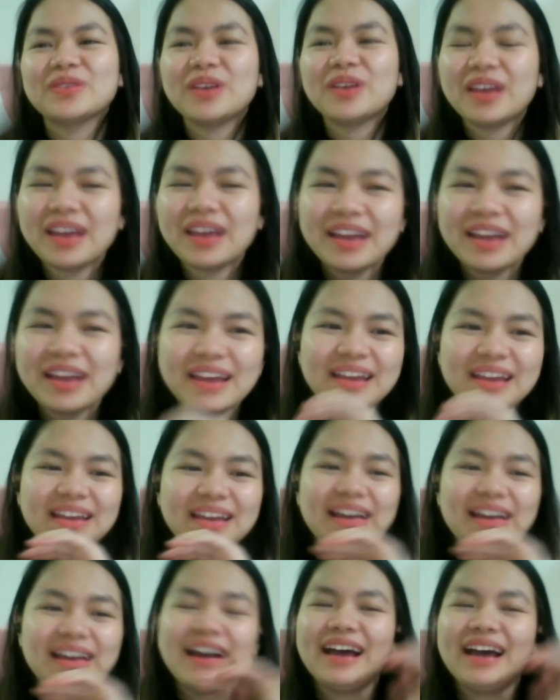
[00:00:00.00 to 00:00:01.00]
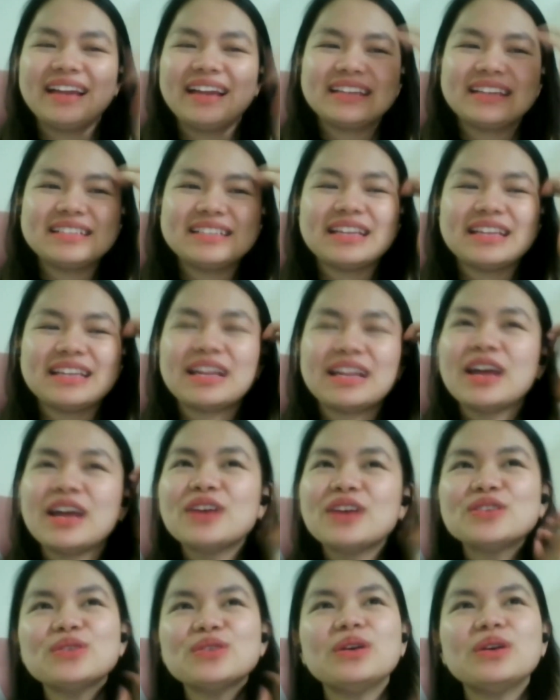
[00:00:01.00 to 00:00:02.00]
Okay, understand.
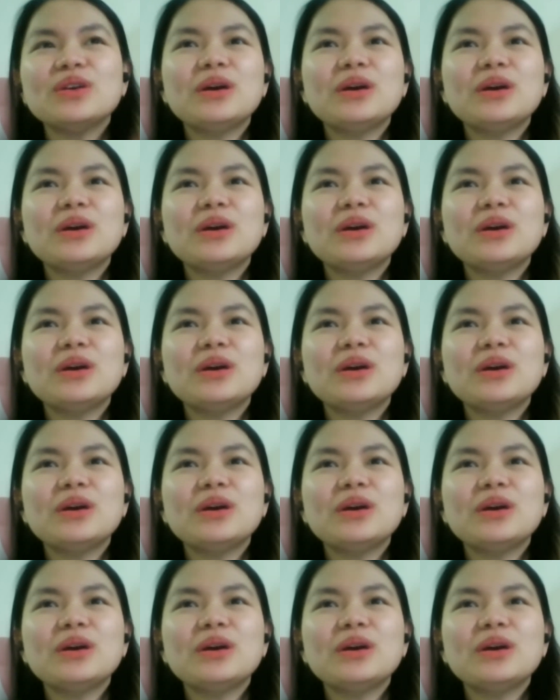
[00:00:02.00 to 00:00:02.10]
So